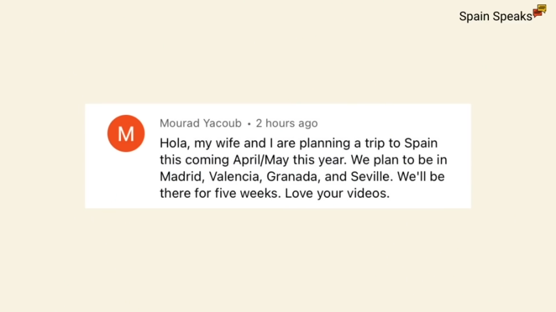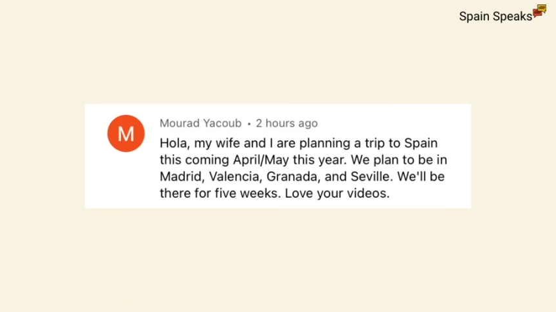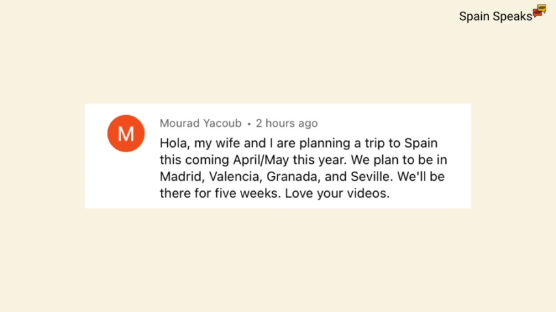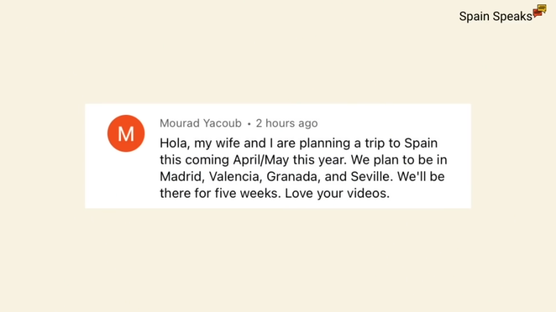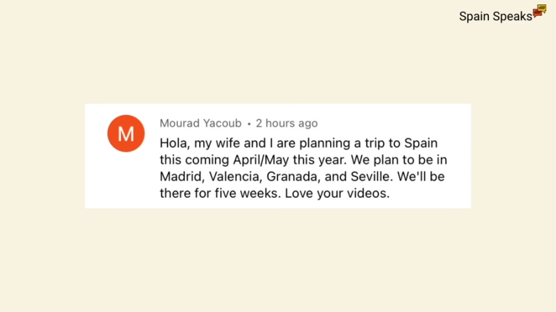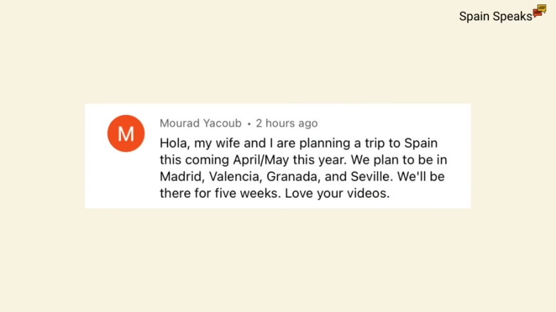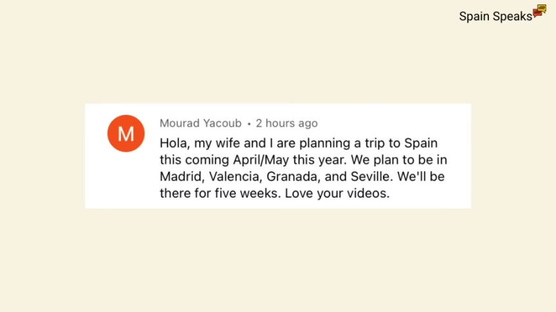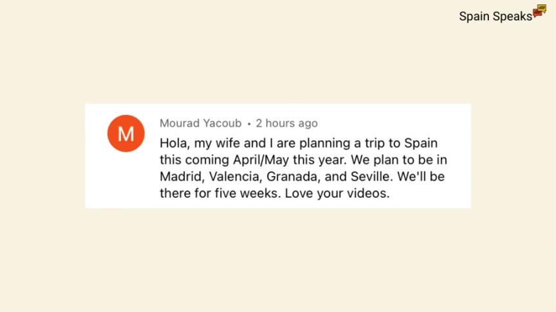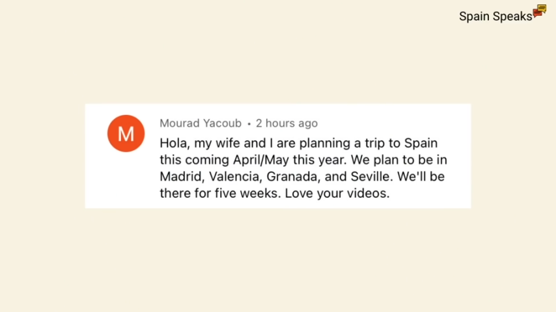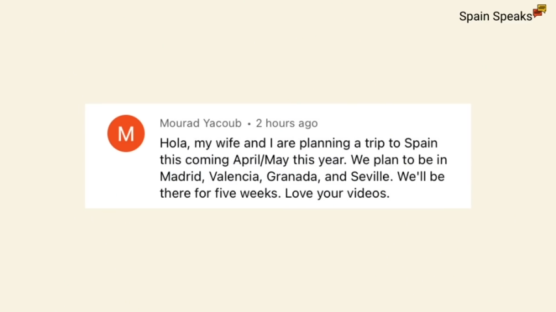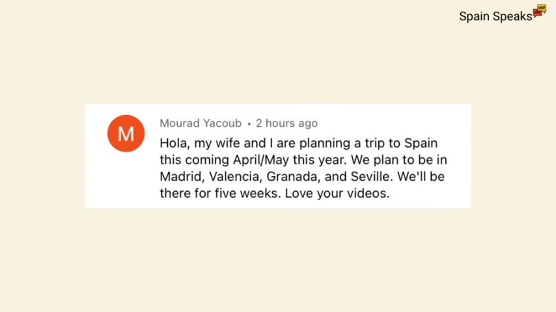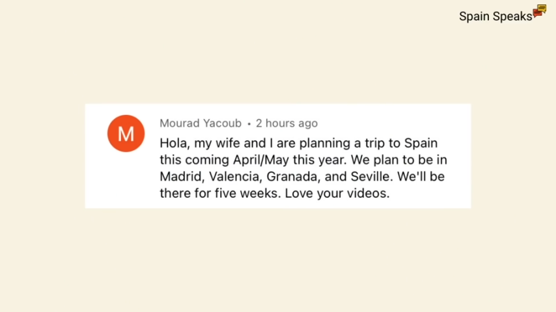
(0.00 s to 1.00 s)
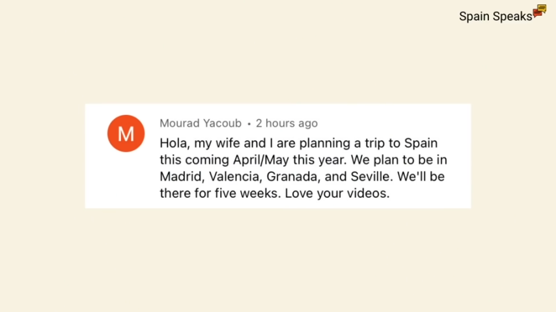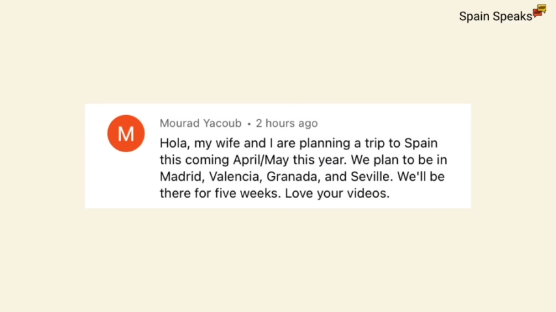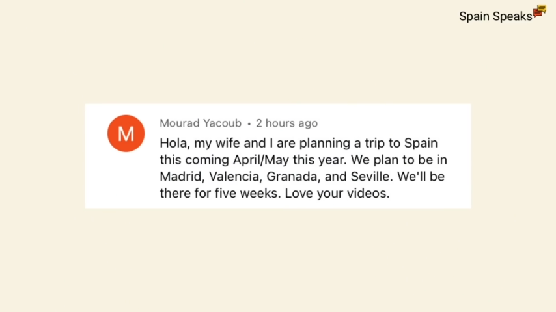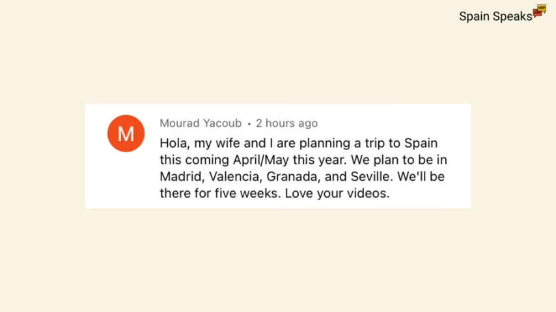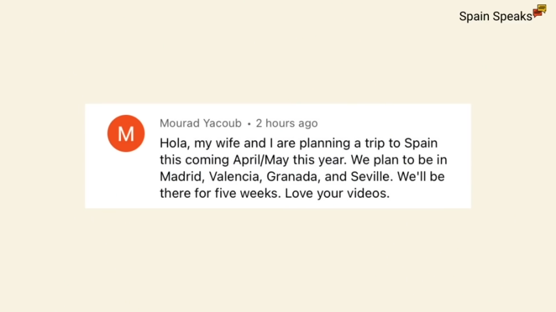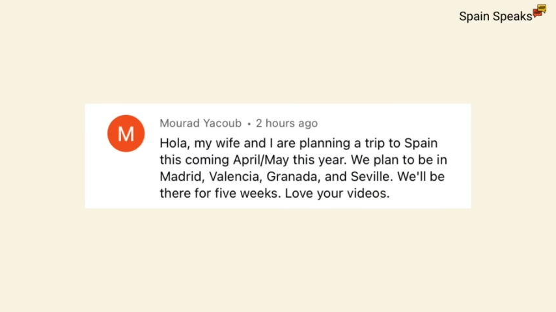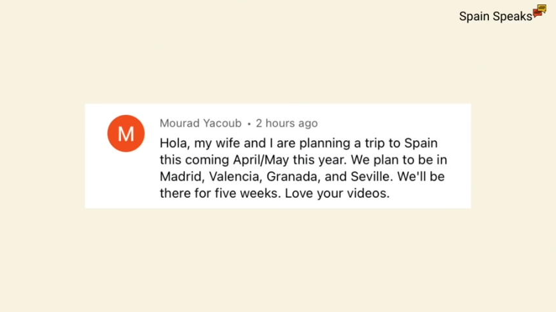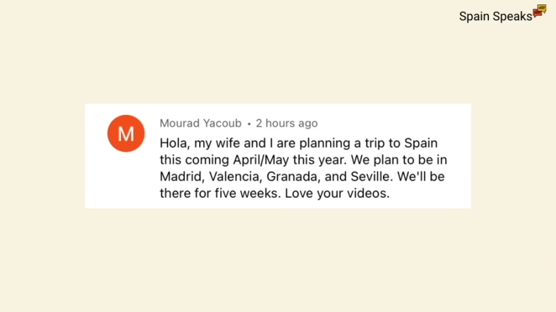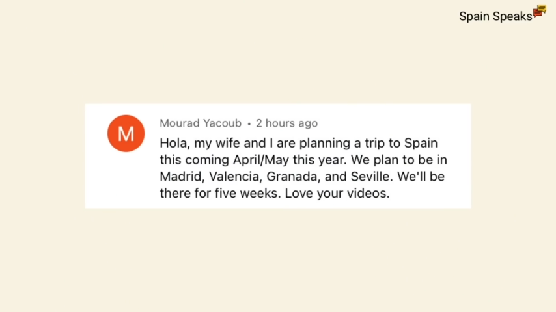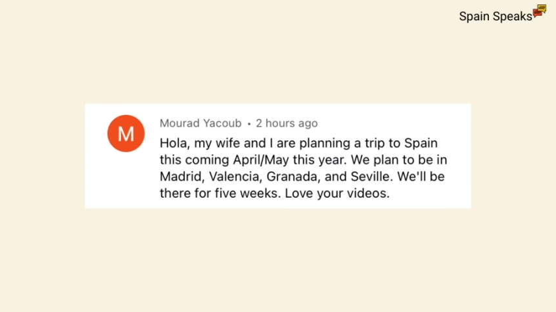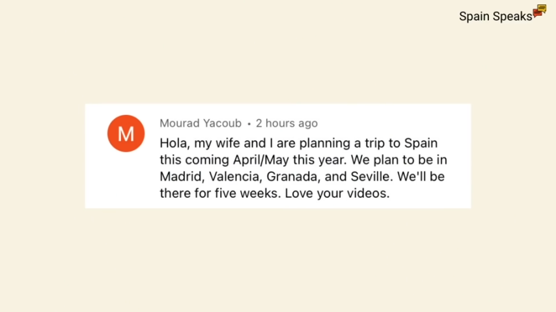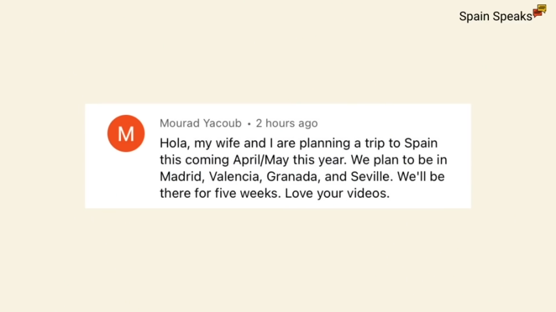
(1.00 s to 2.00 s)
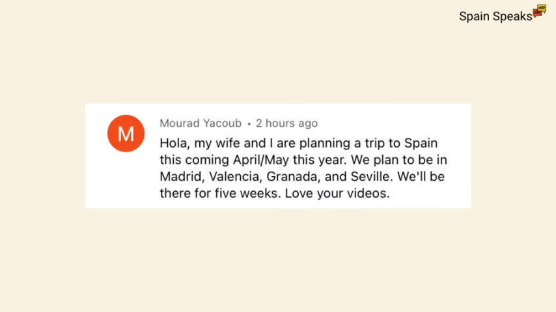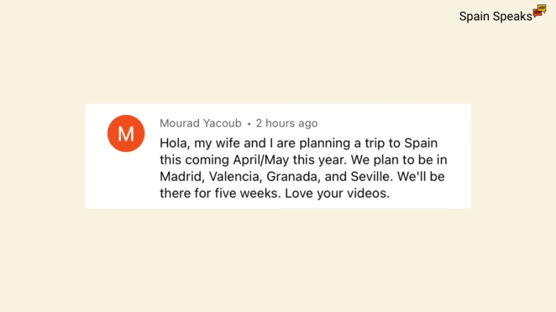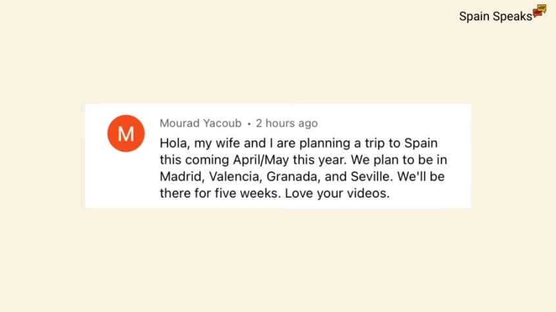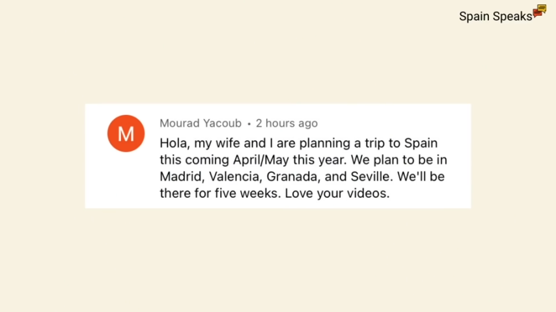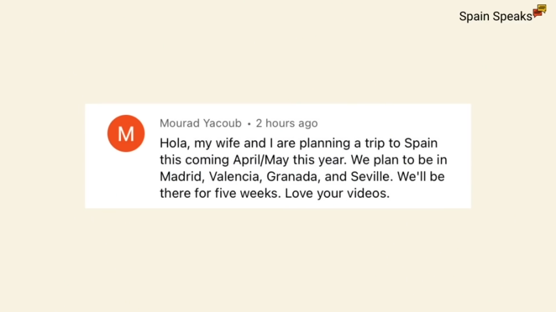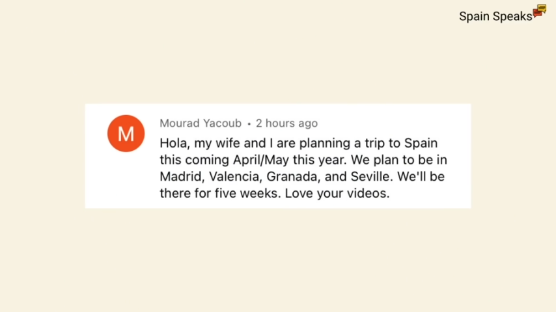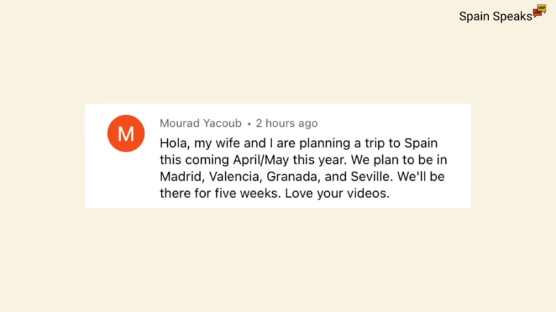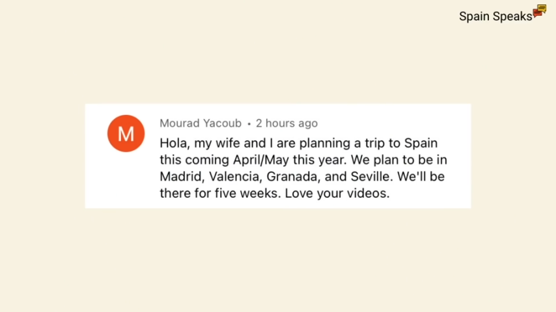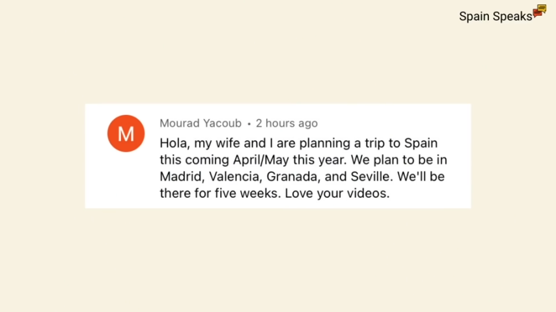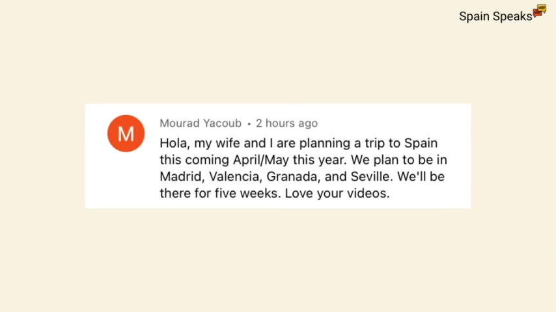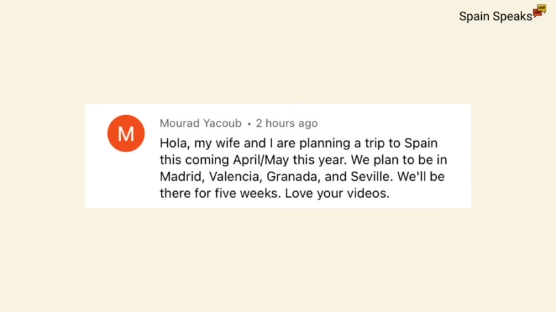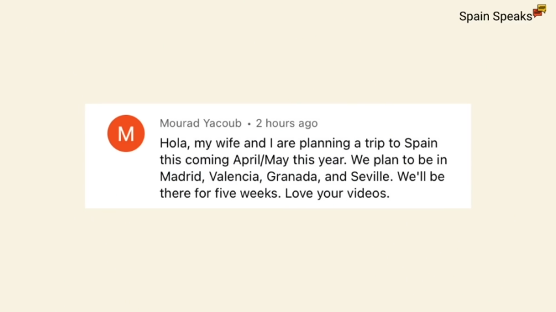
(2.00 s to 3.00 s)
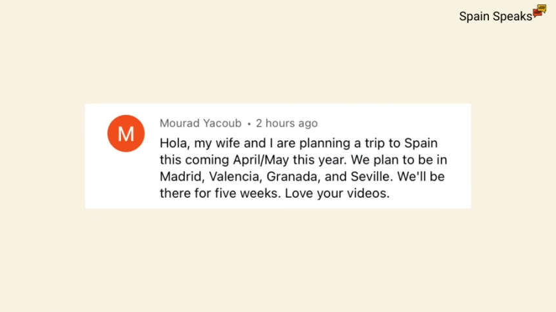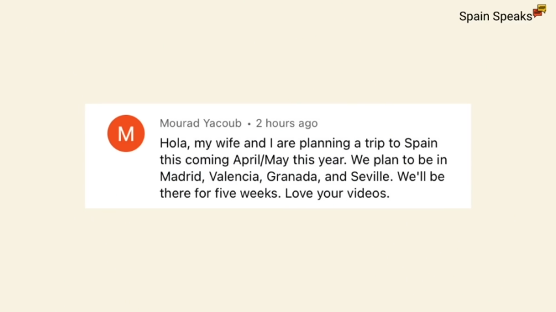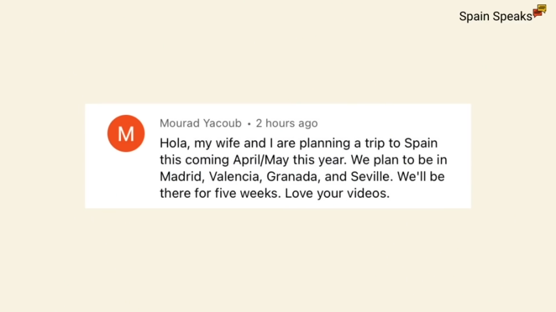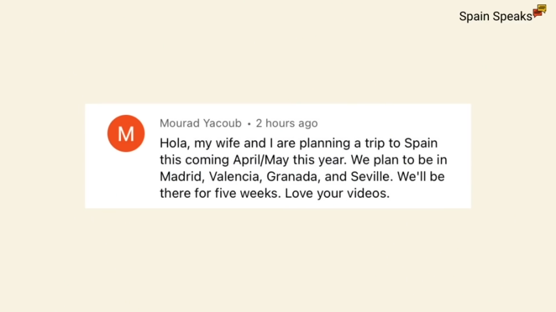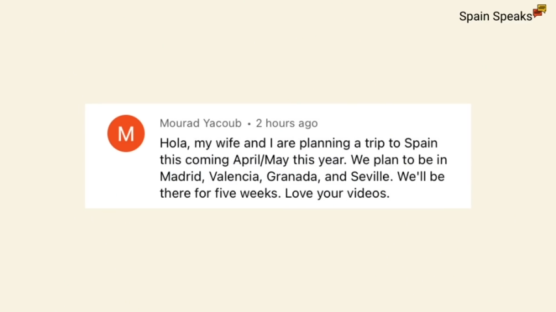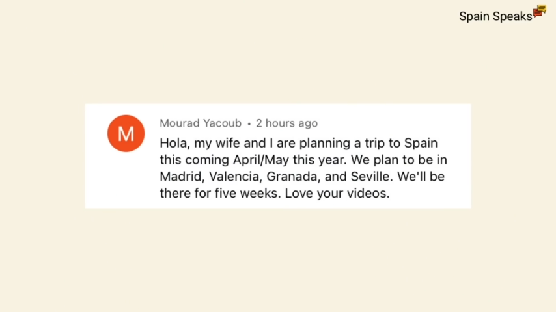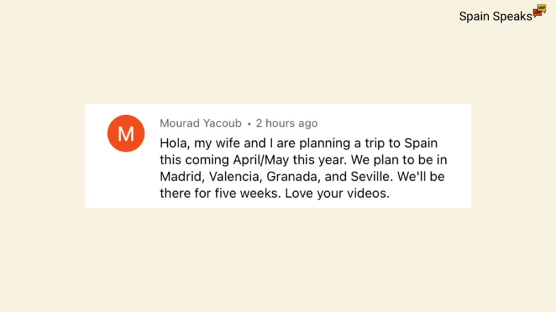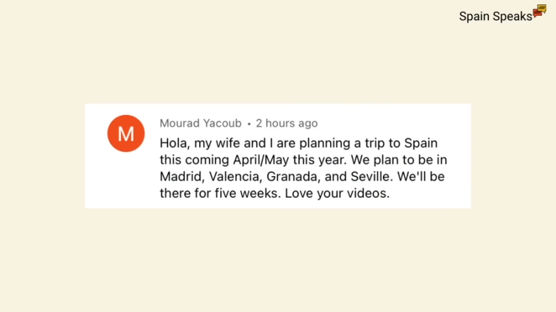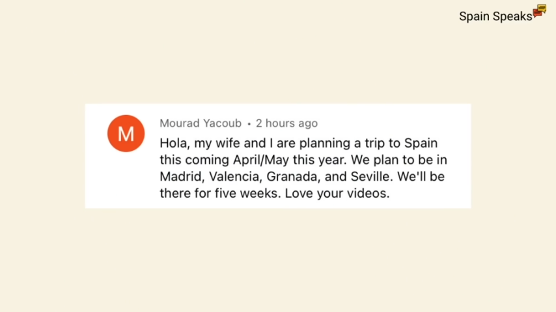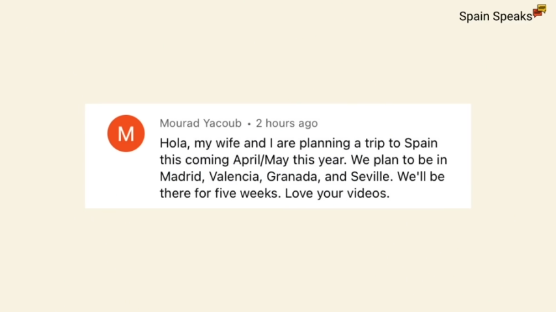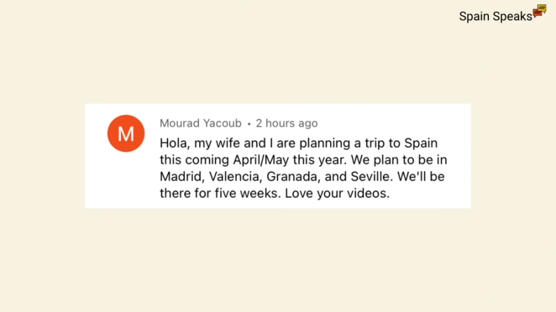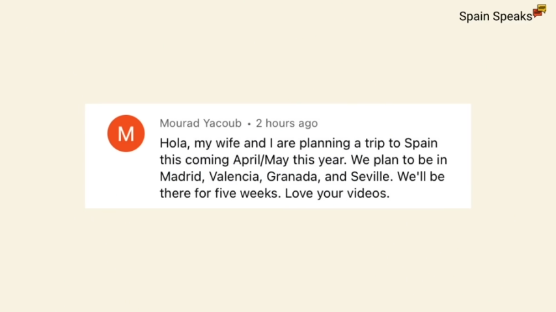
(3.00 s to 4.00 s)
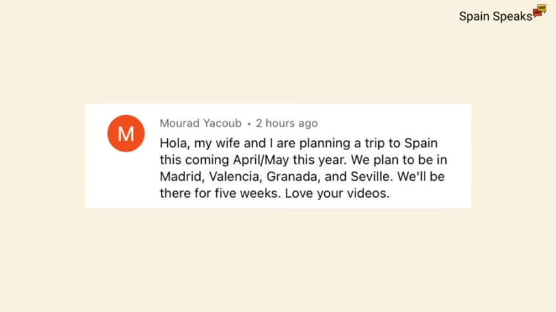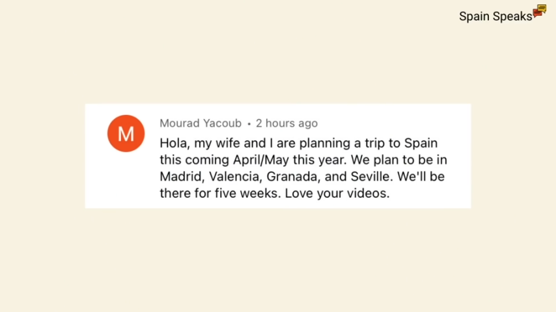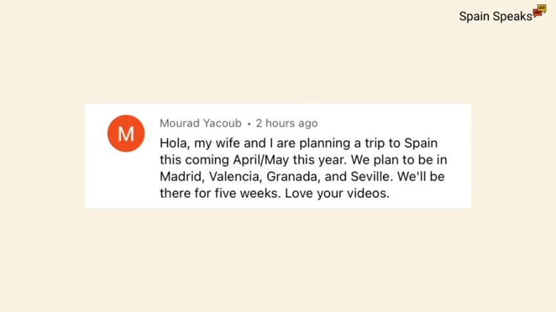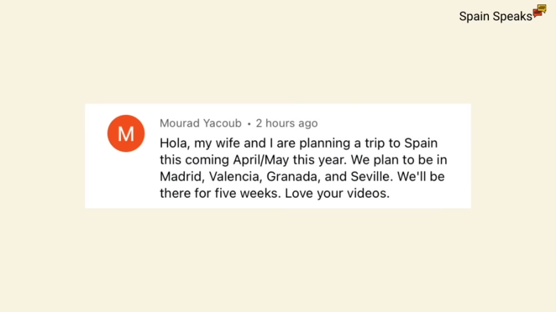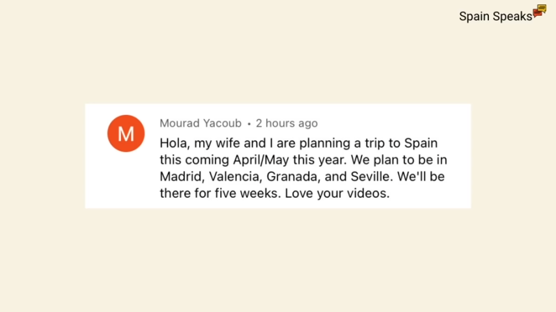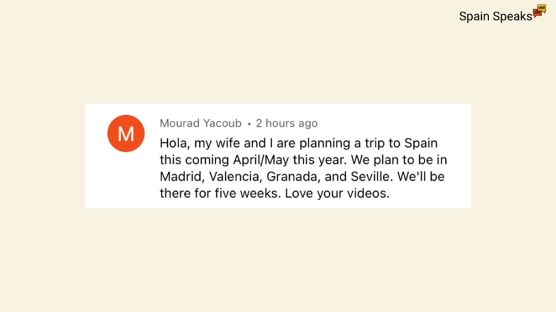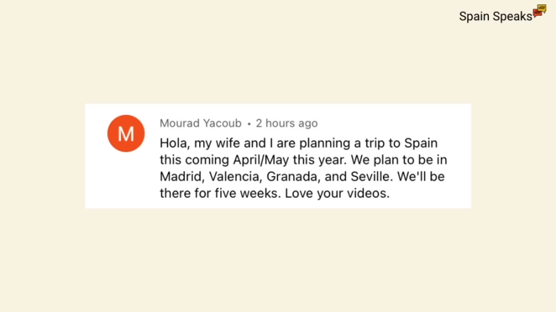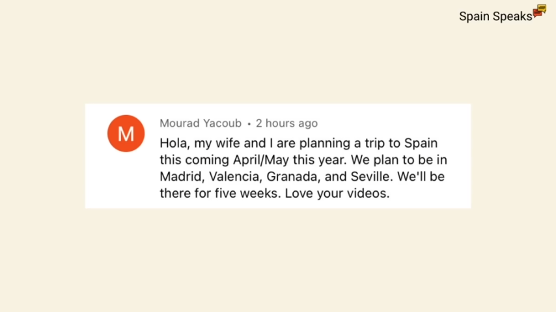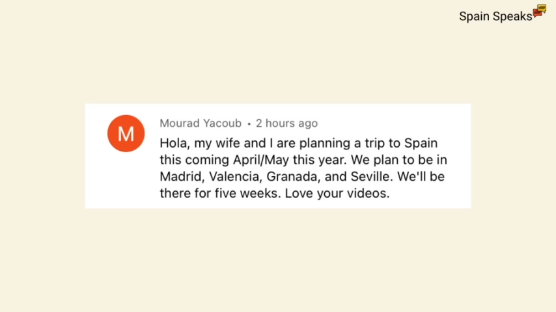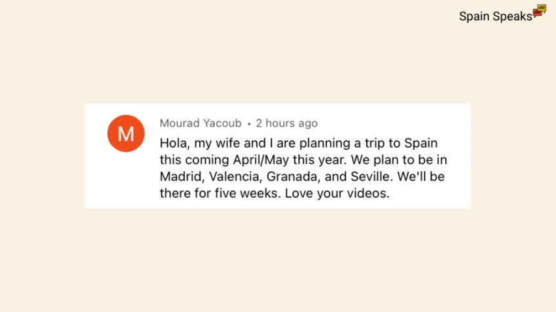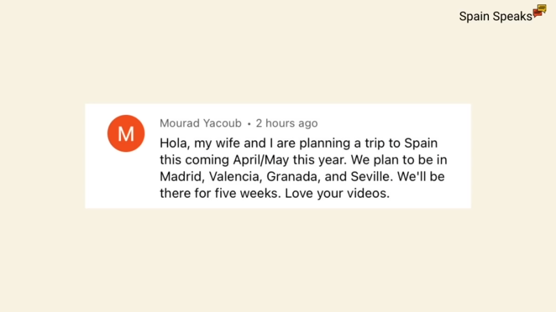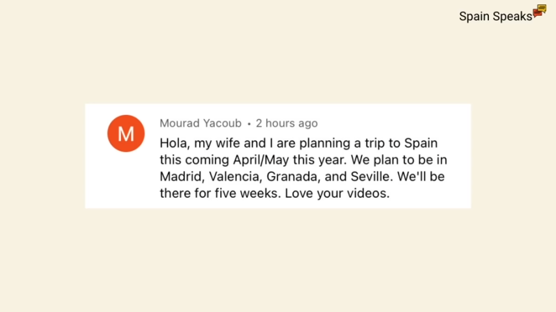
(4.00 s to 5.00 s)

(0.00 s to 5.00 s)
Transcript: No face is visible, so there are no lips to read.